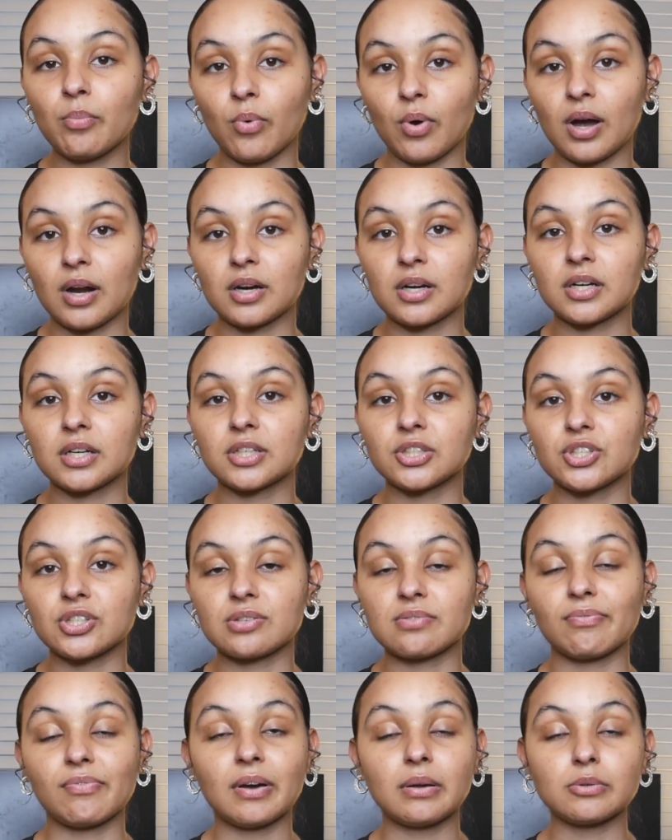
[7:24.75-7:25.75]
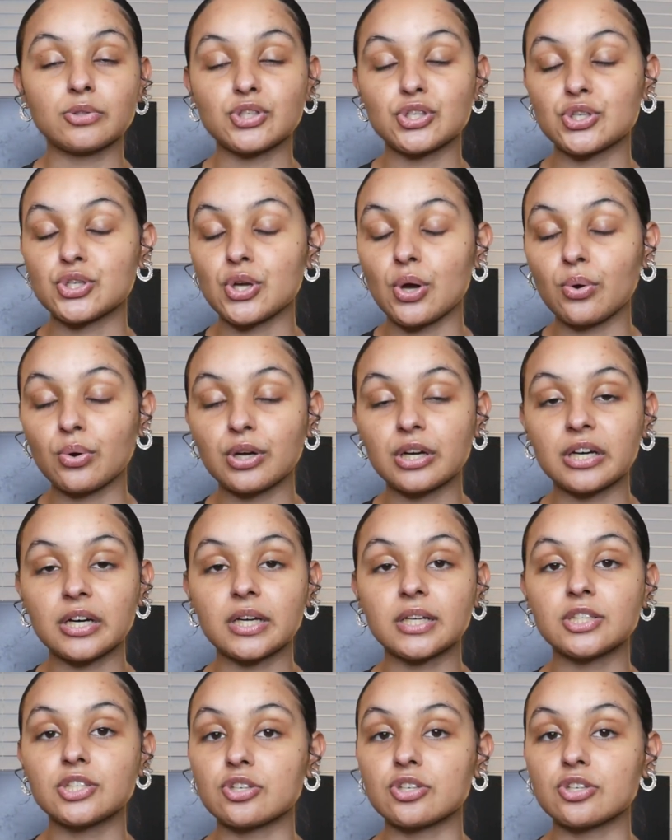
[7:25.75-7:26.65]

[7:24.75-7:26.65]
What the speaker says: water just felt so good,